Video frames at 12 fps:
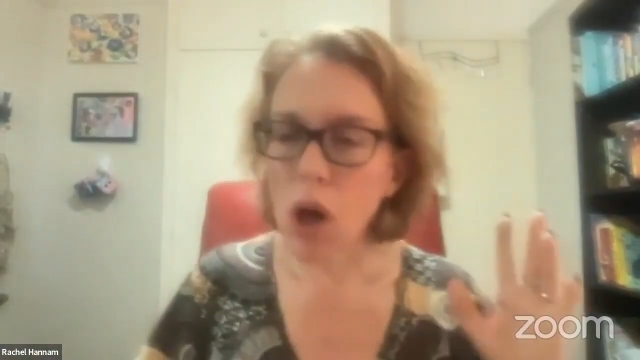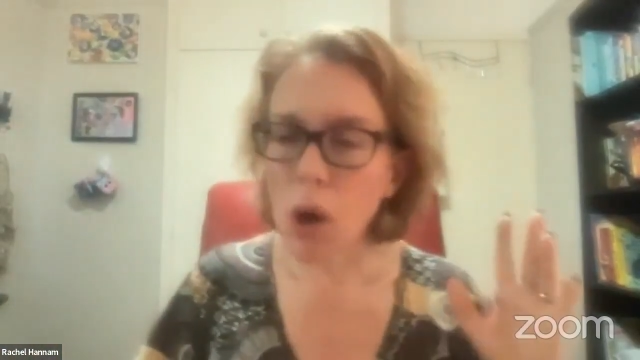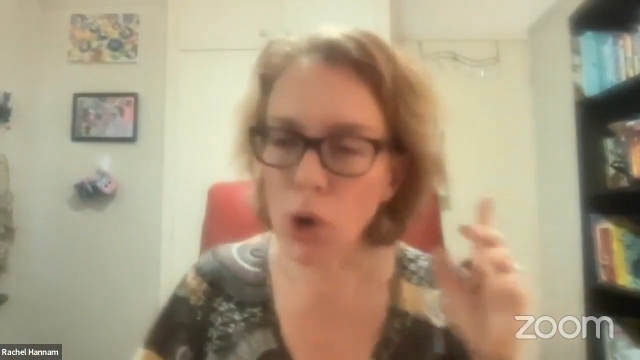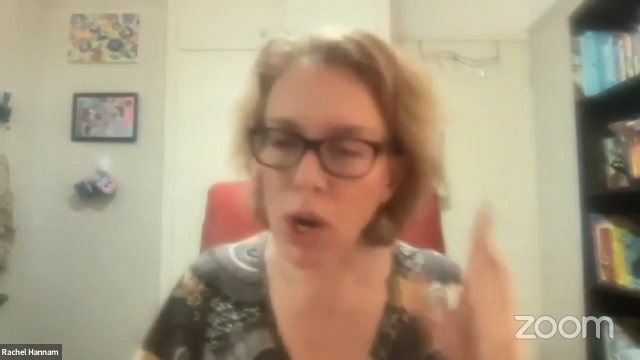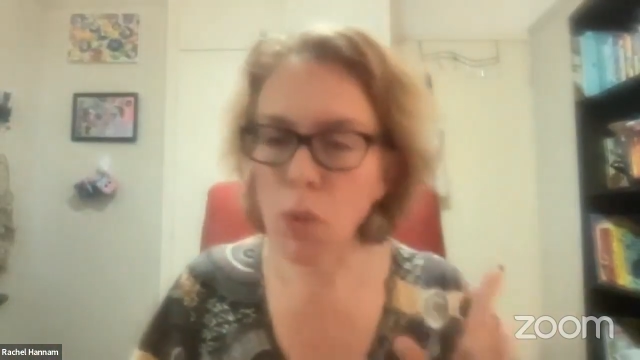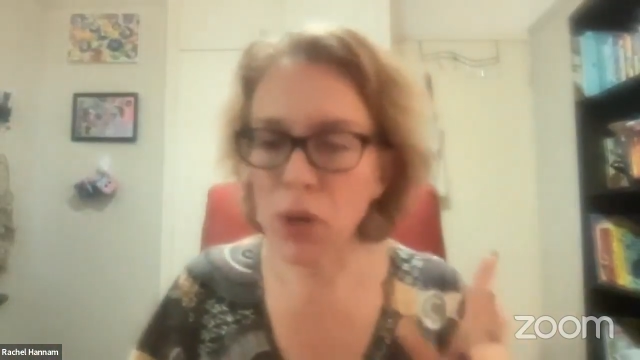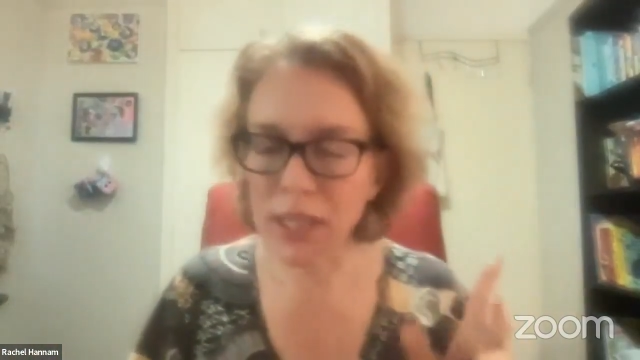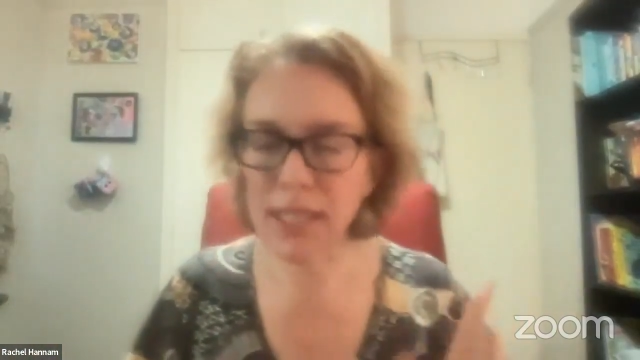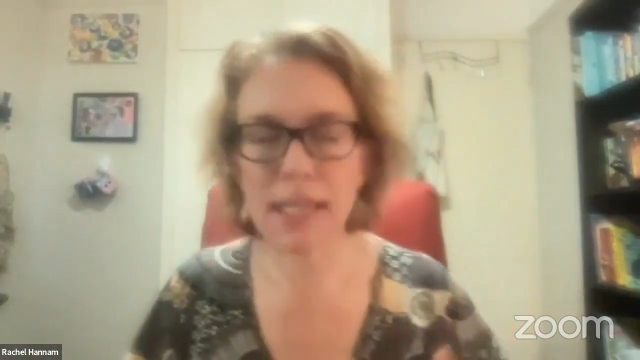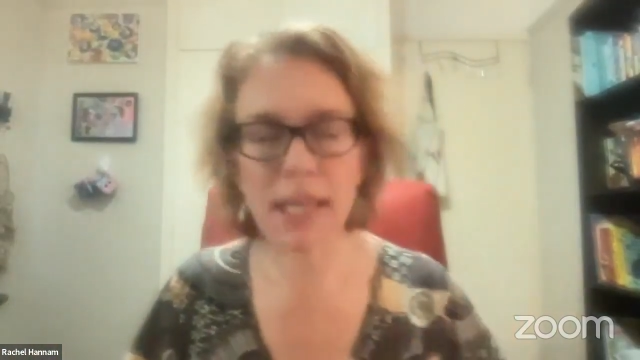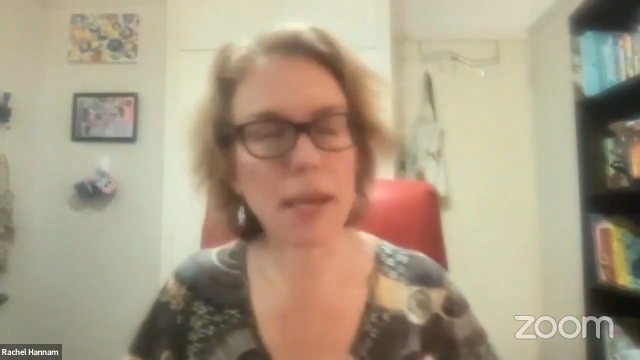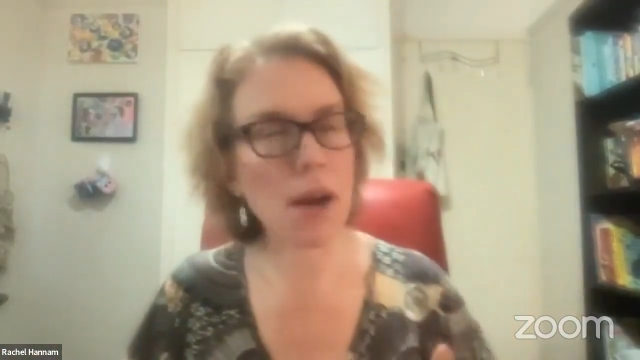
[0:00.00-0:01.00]
What I wanted
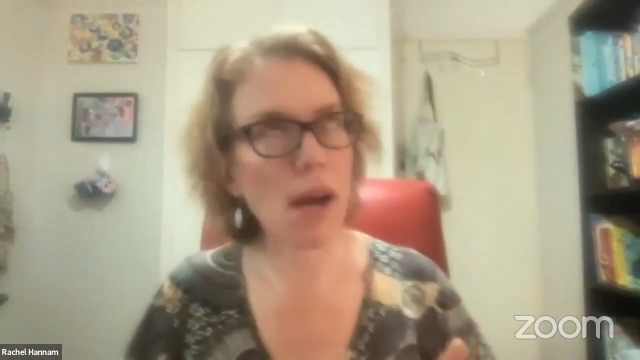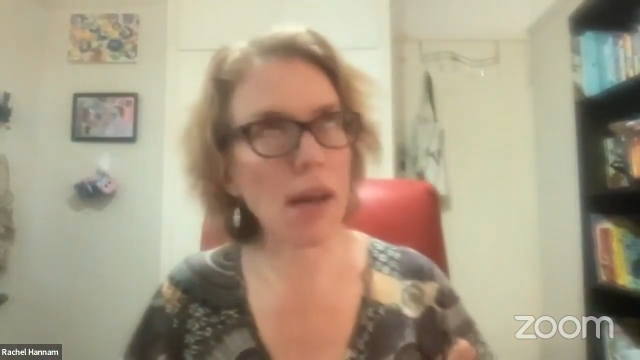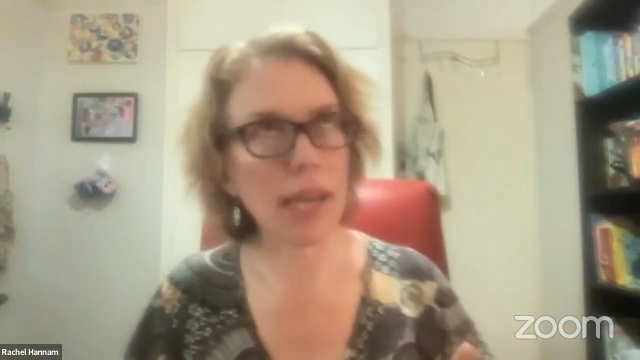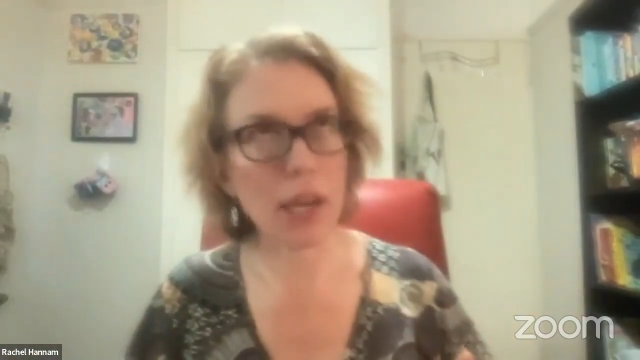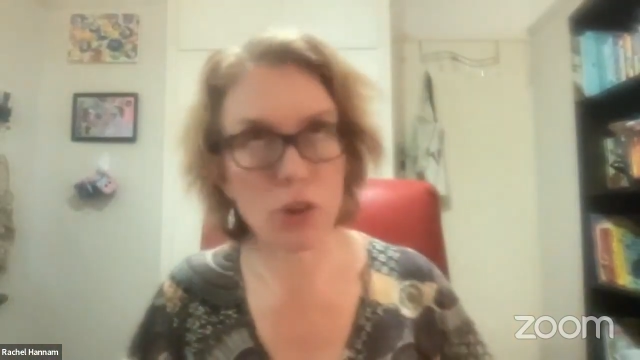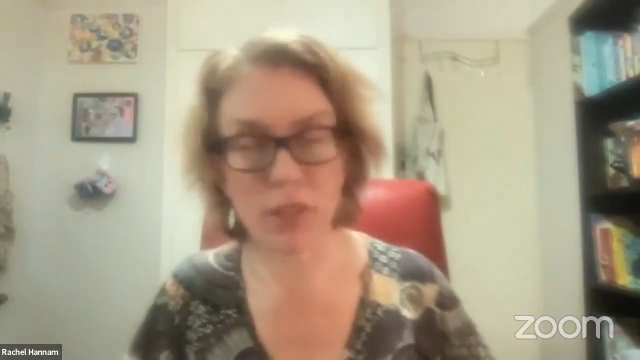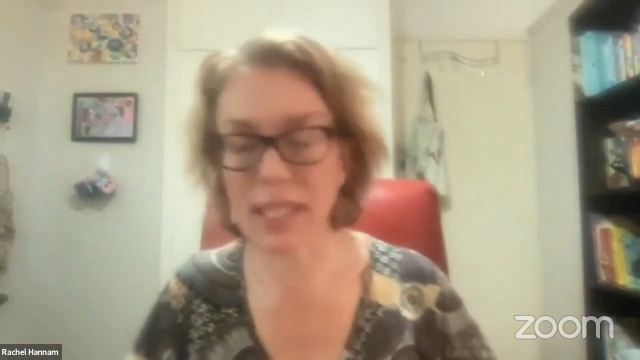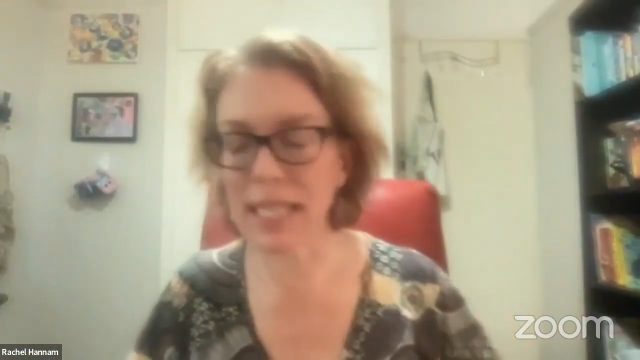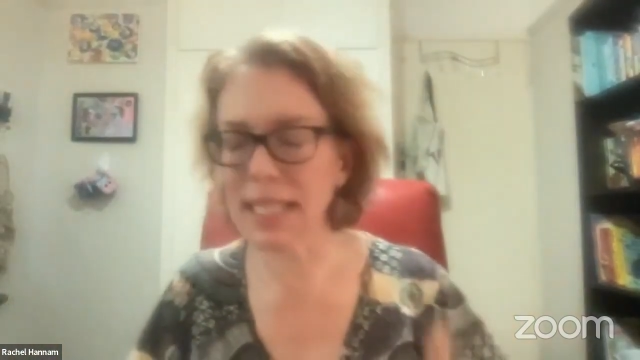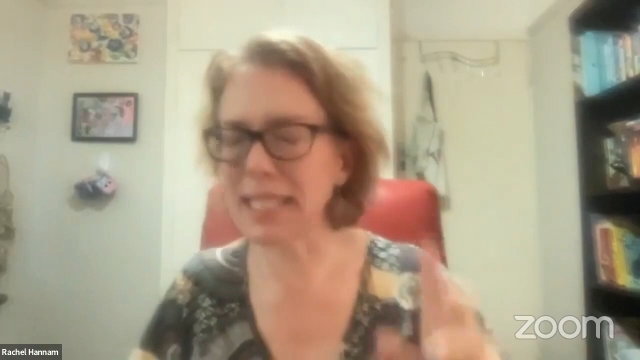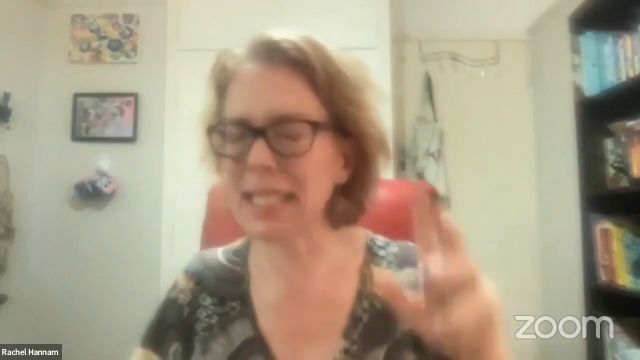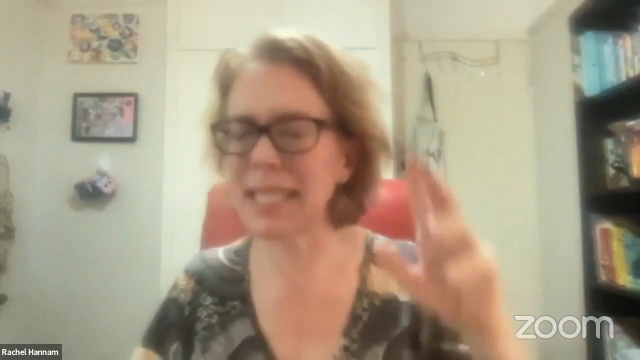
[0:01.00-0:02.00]
to get across, I
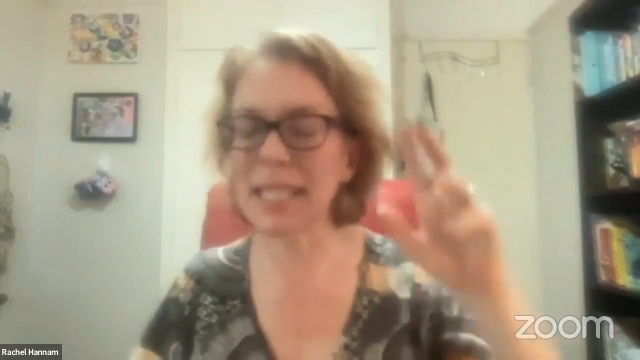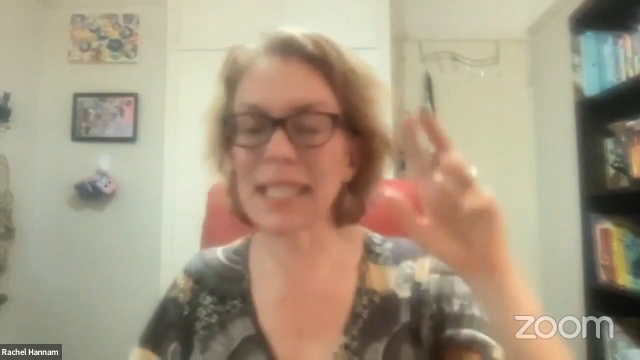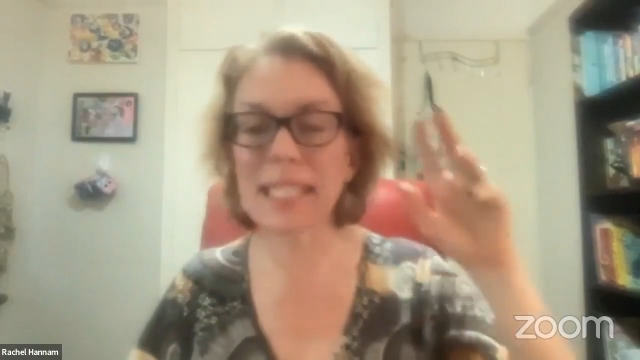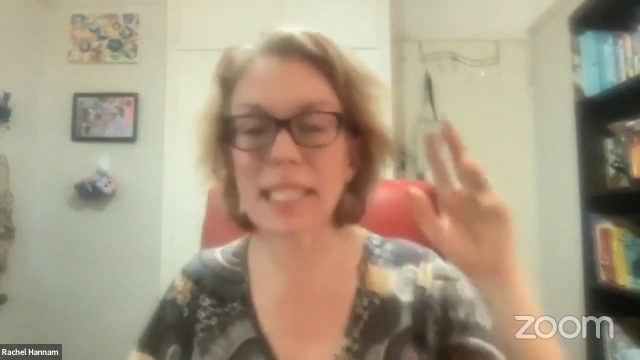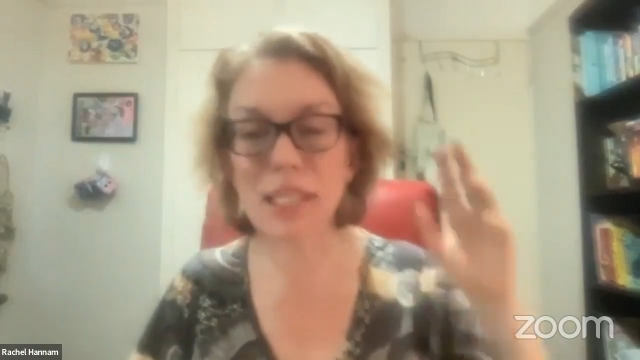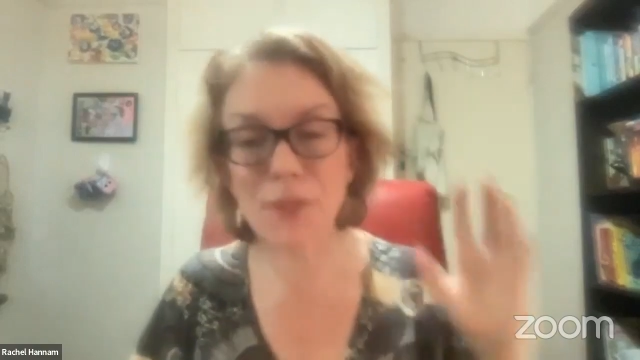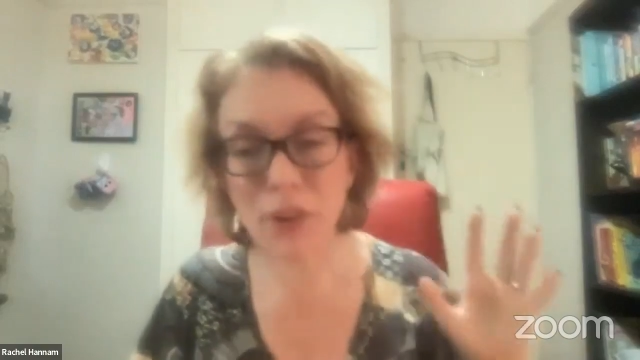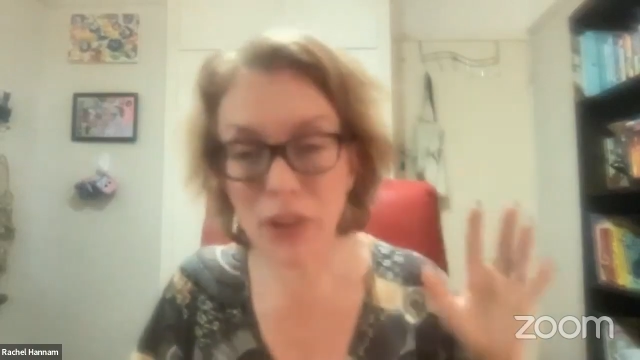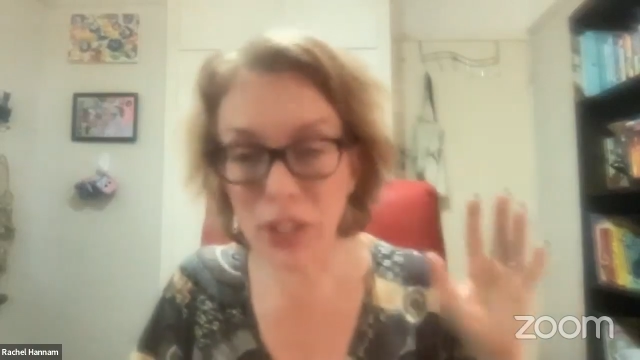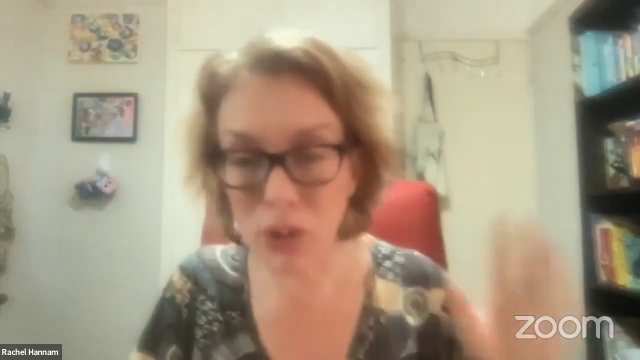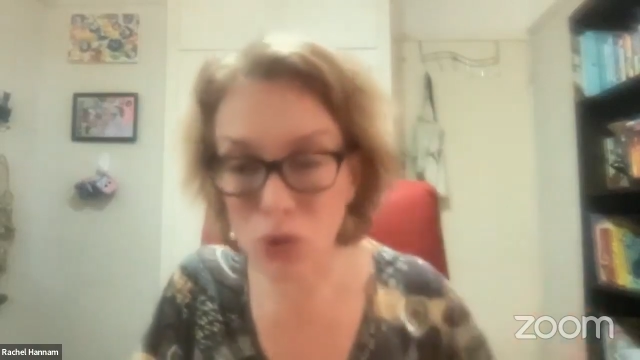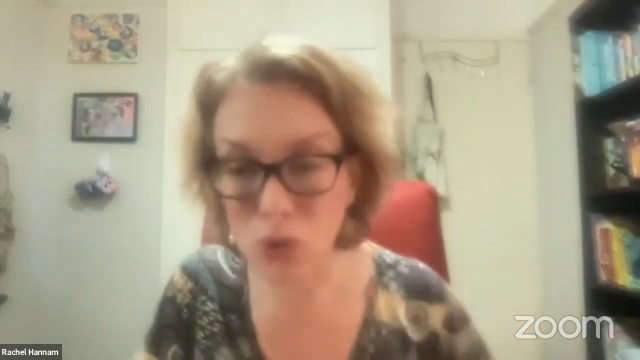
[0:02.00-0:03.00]
guess, is that this is very
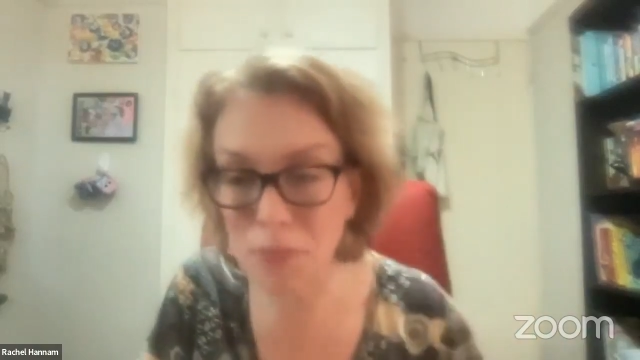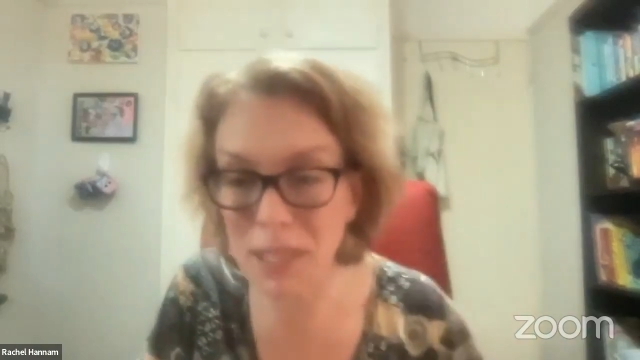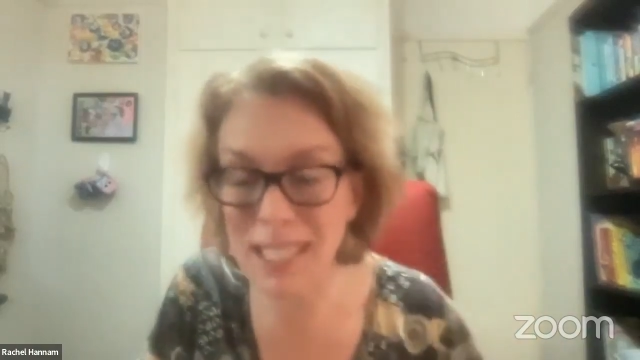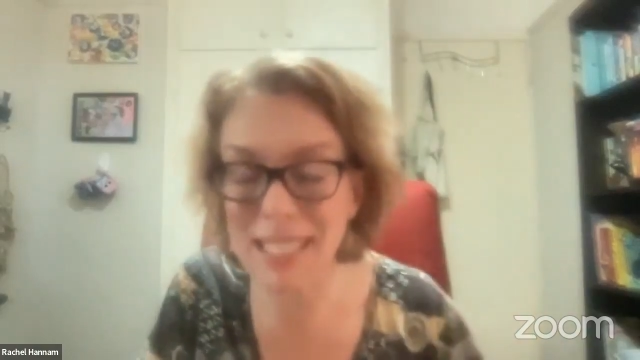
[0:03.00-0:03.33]
human.